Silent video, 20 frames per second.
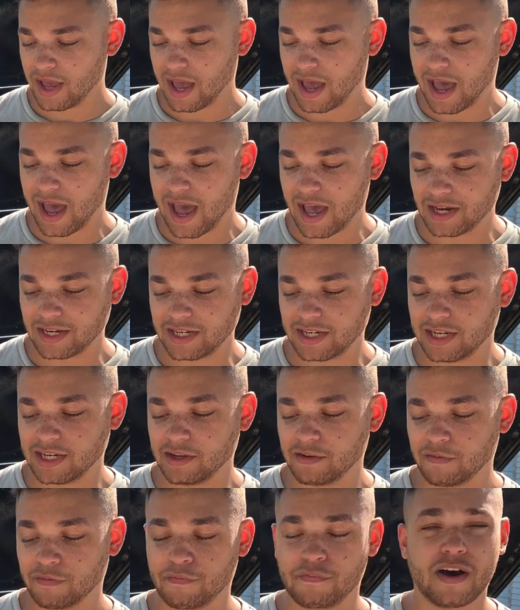
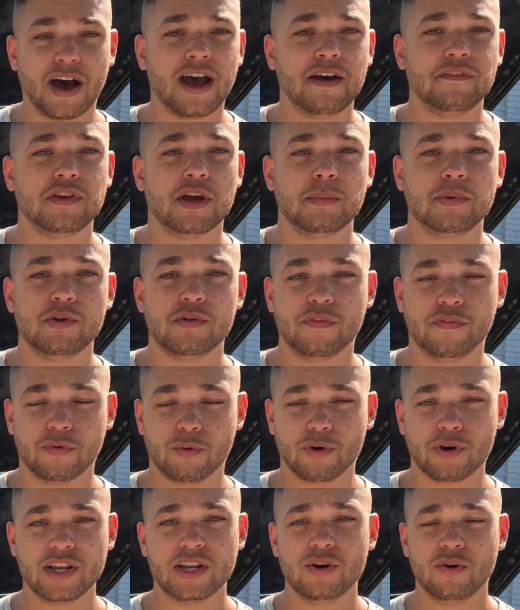any
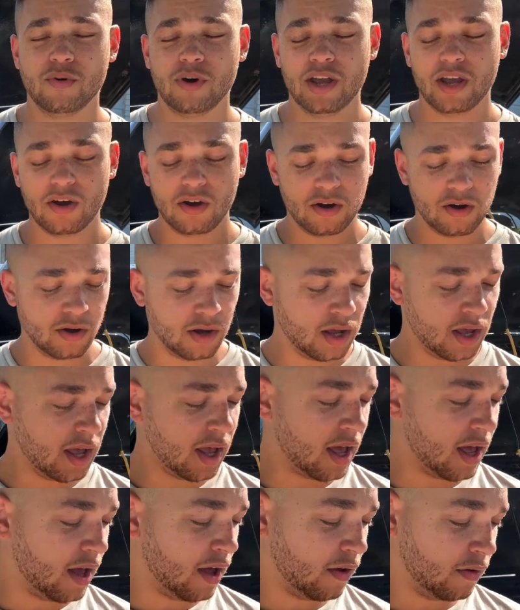5W40 oil
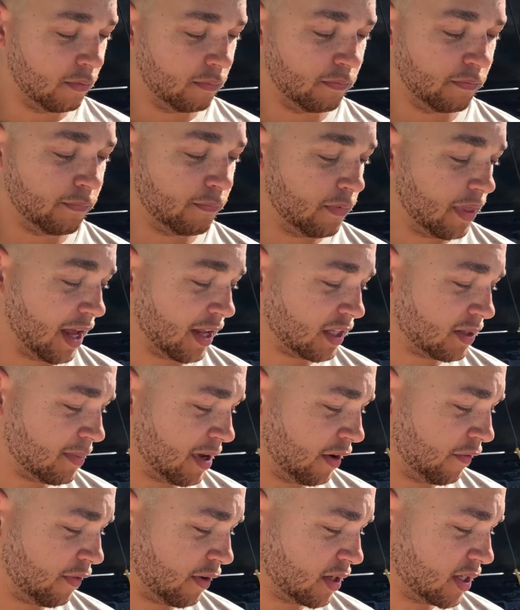that's
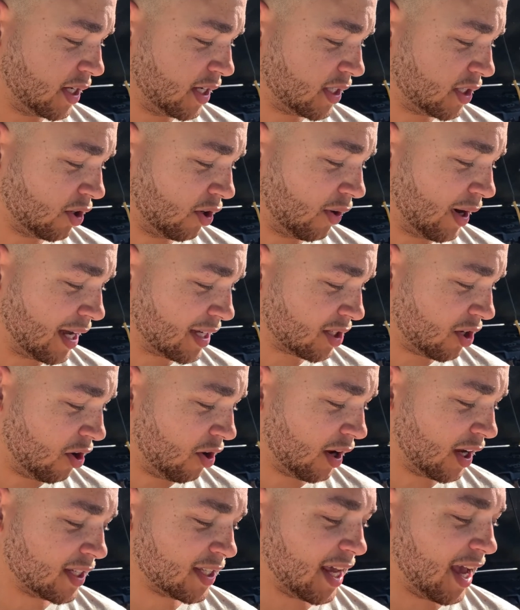made for diesel, as
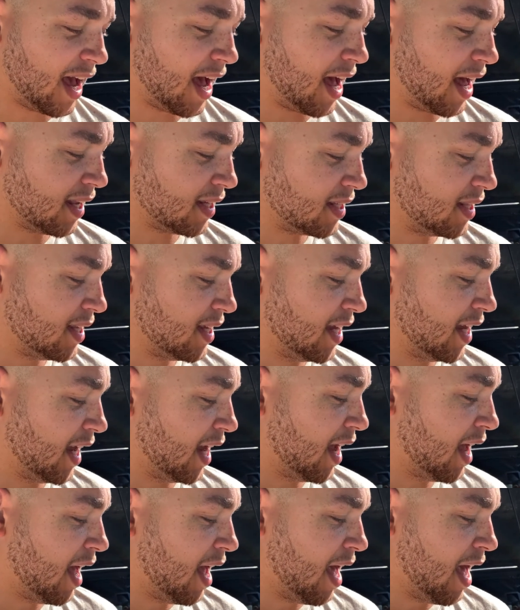long as it has
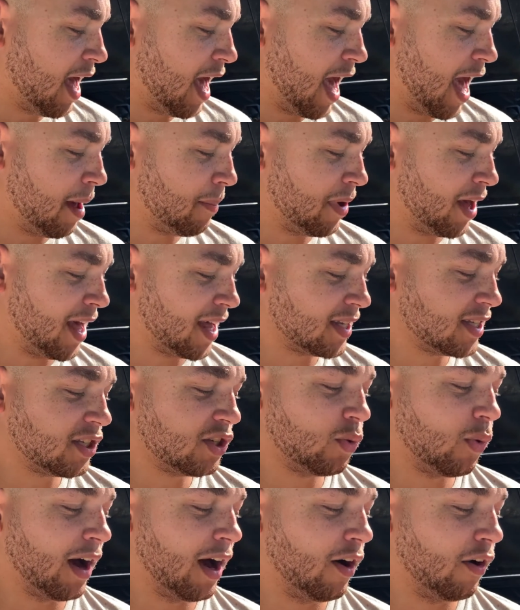the
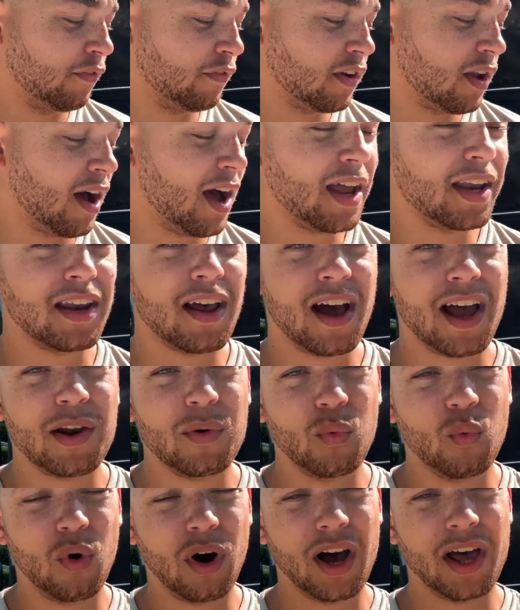
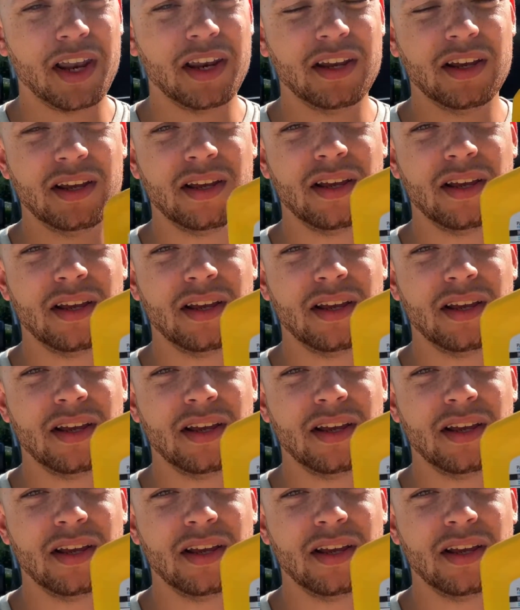MS12991